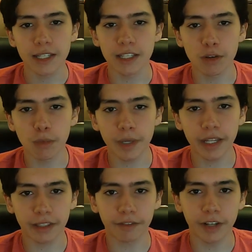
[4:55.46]
since it would be
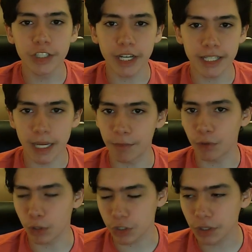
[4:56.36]
like the franchise came
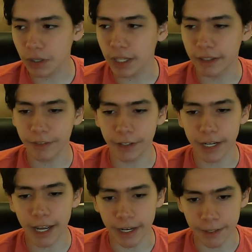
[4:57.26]
full circle at the
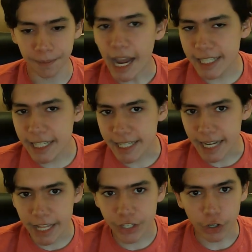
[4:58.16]
very end. As it
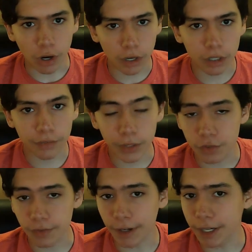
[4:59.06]
stands, her arc
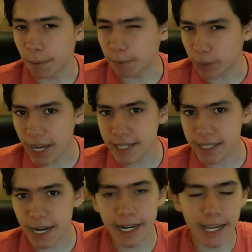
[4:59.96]
feels very
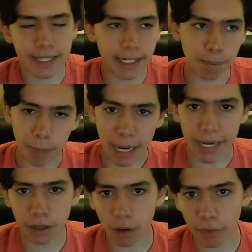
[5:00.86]
compressed, and I didn't buy
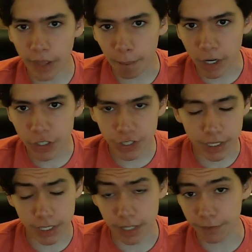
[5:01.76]
it all that much
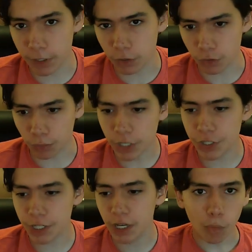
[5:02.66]
since it feels
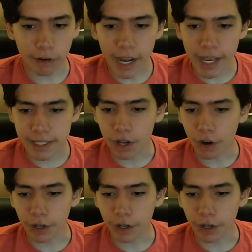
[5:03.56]
rushed, whereas the